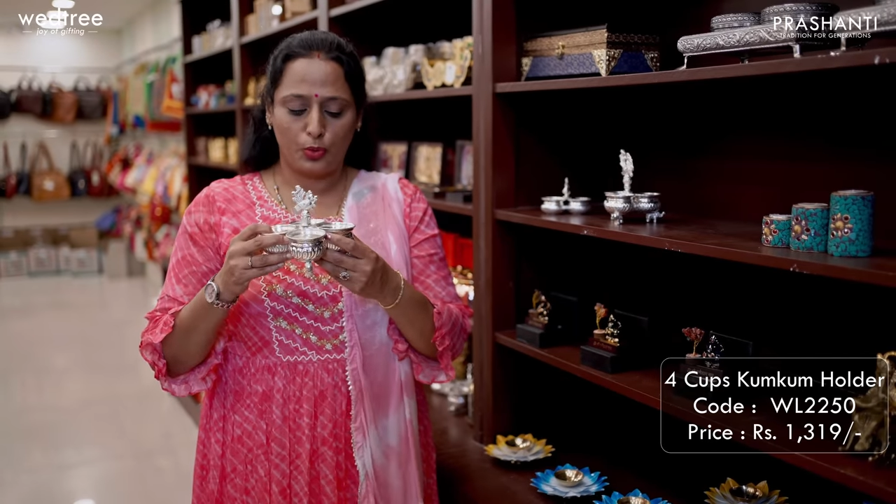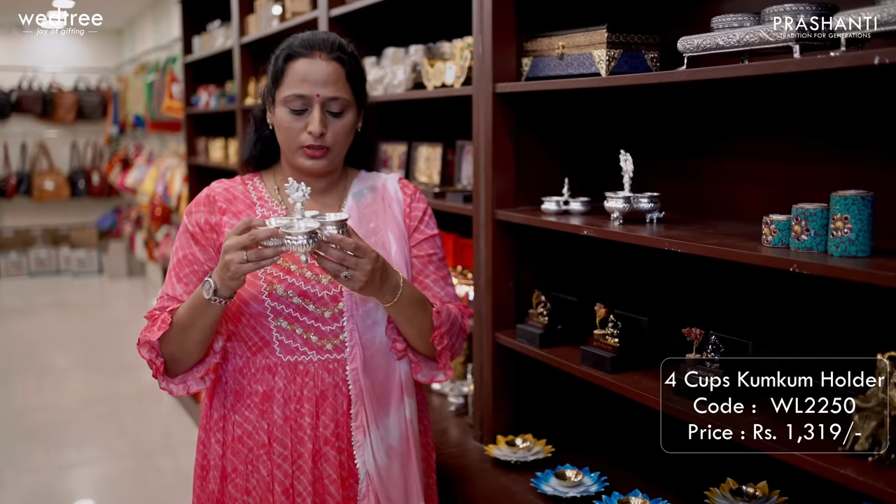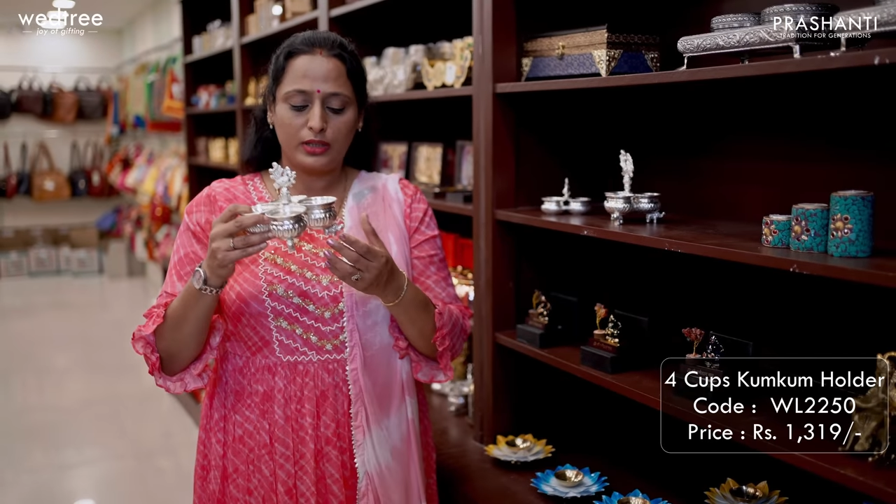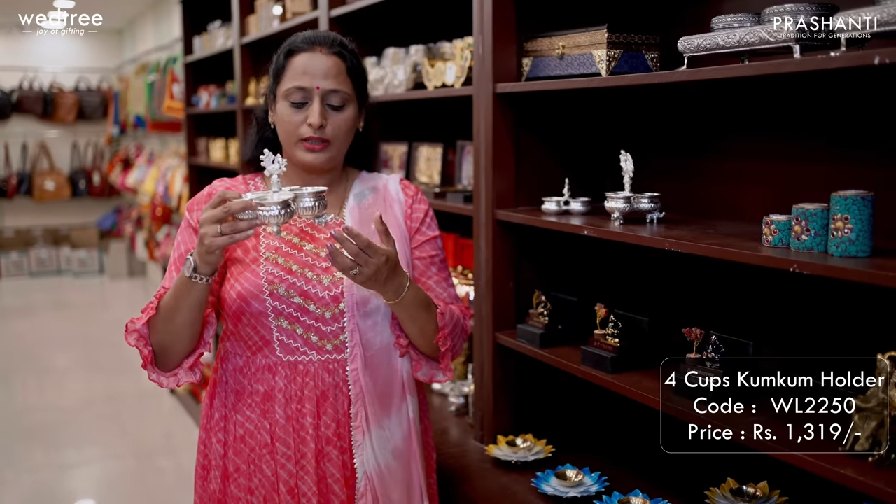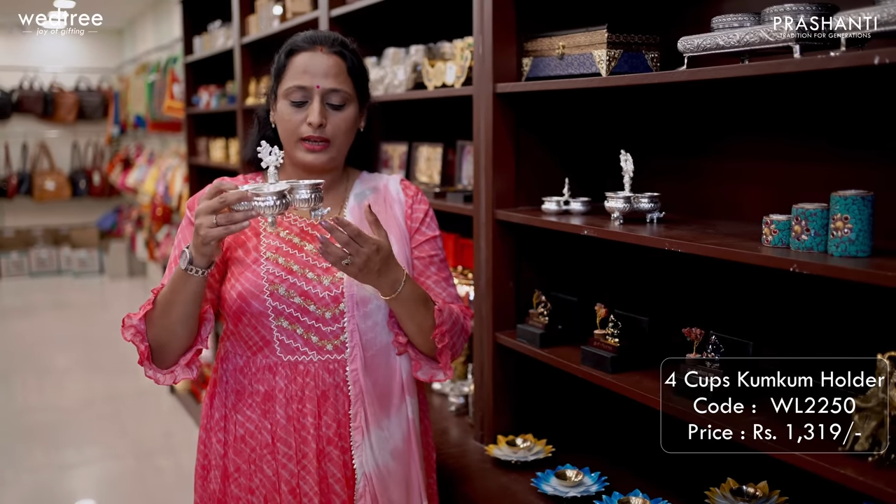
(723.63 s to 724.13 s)

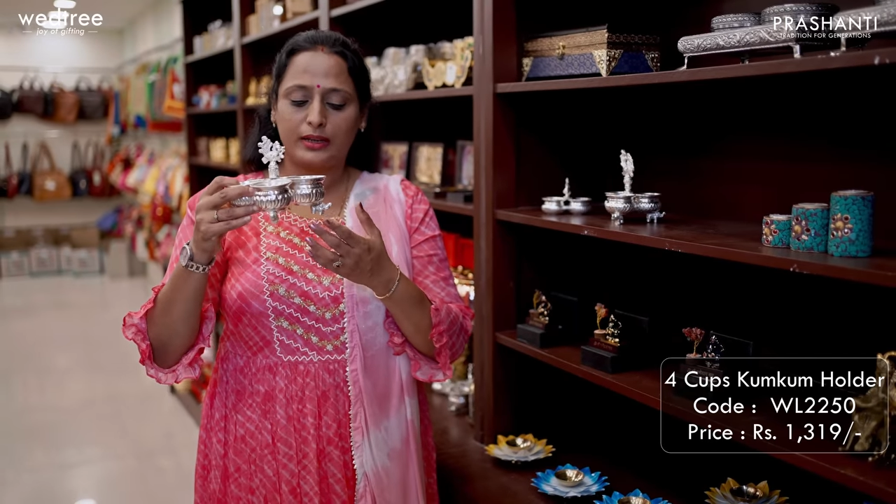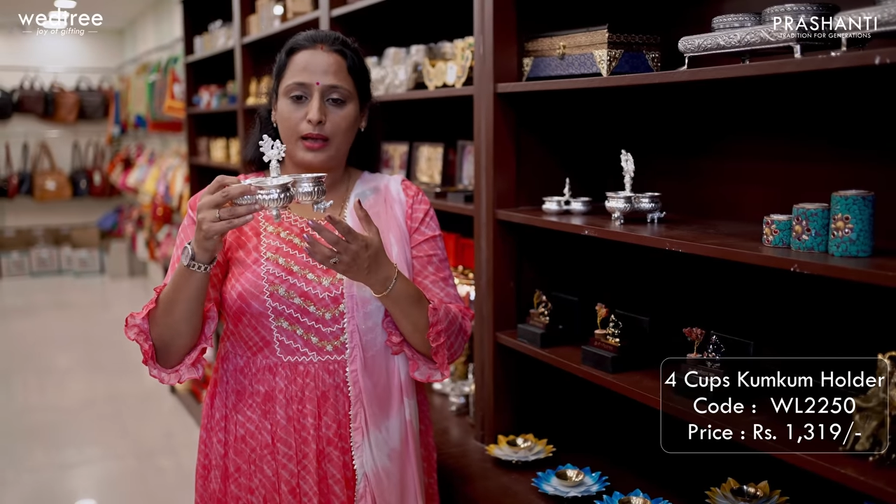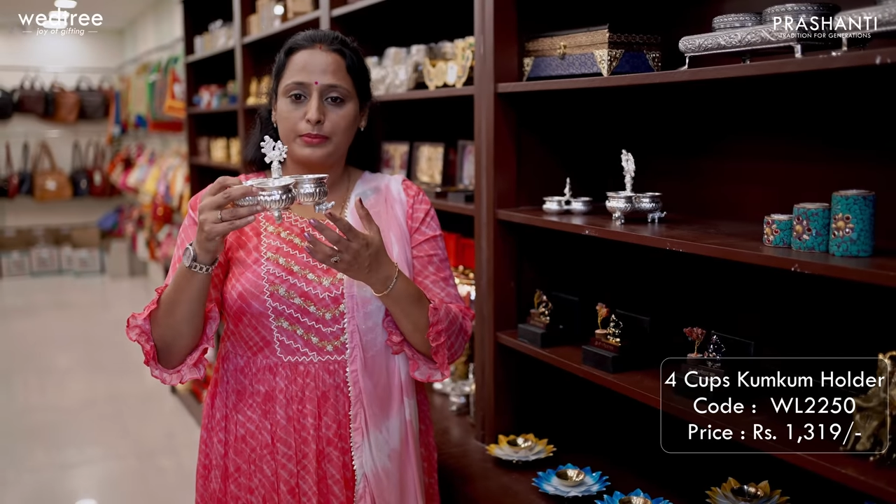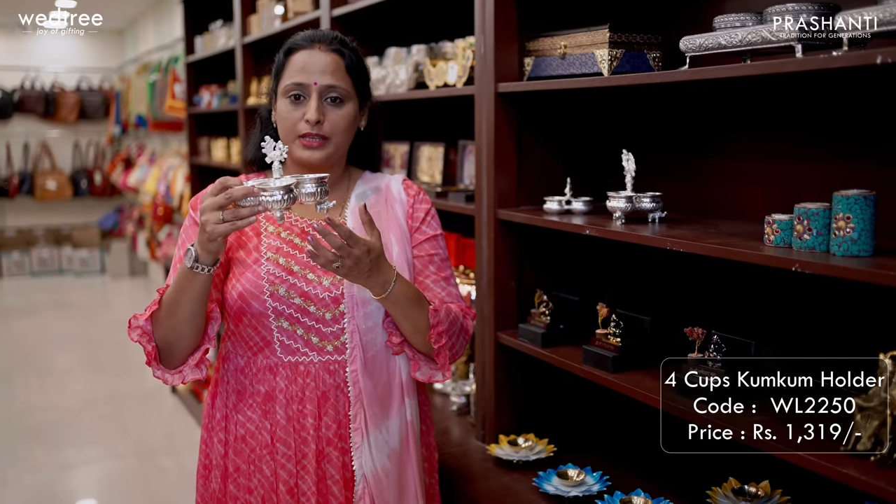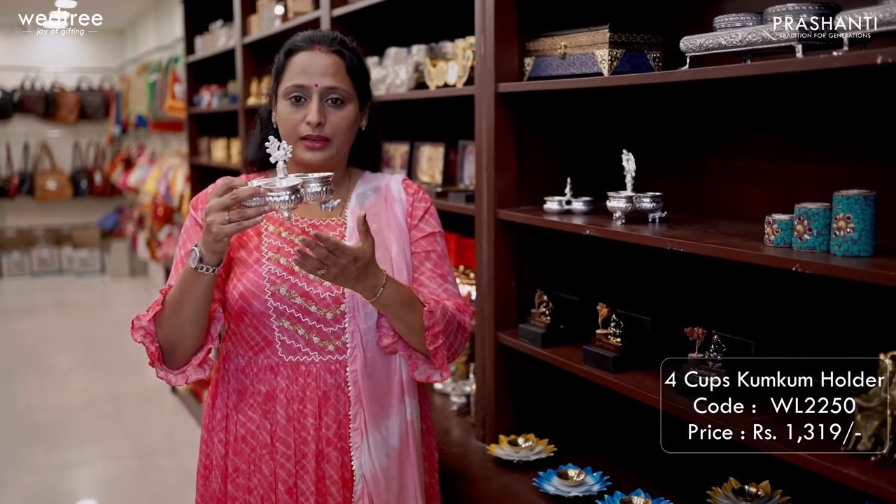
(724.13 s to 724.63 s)
holder that
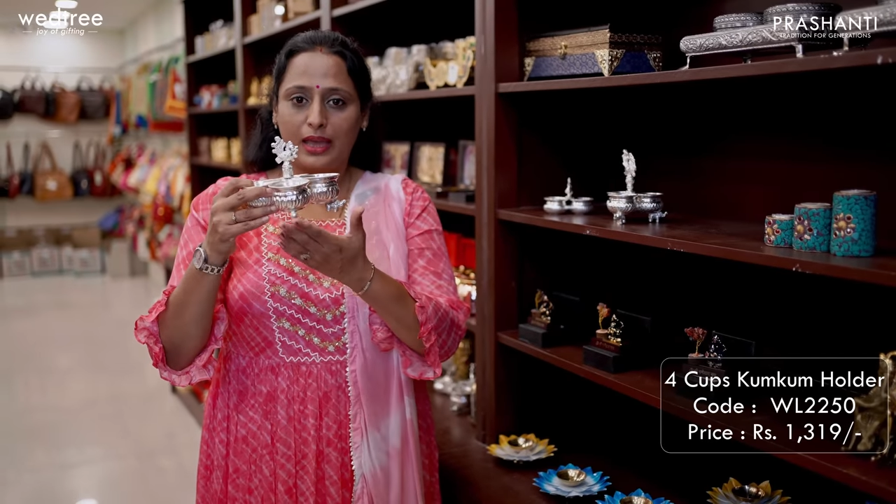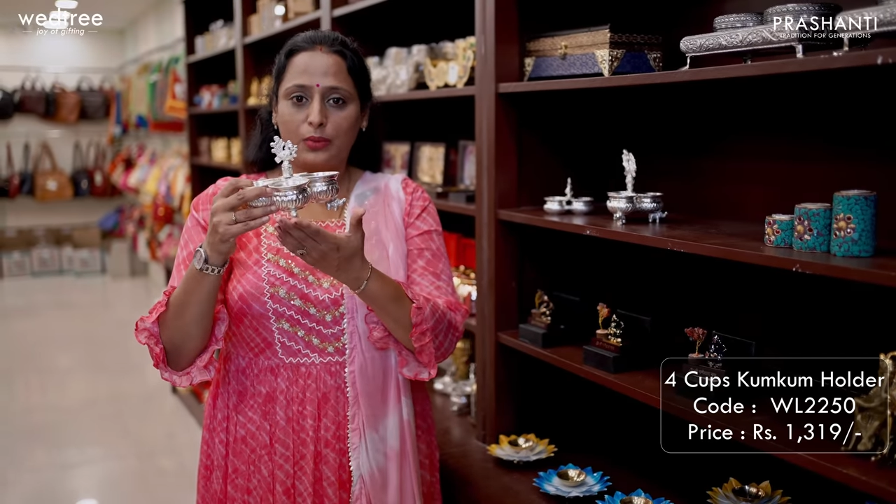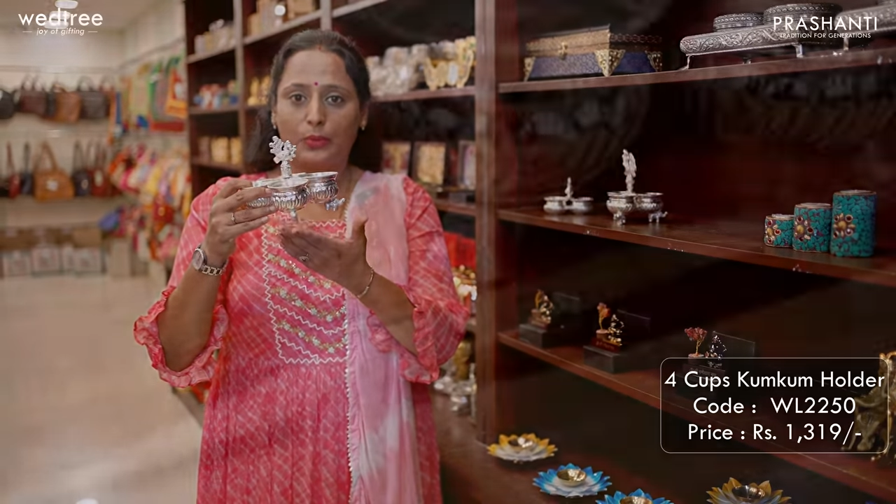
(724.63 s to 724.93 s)
comes again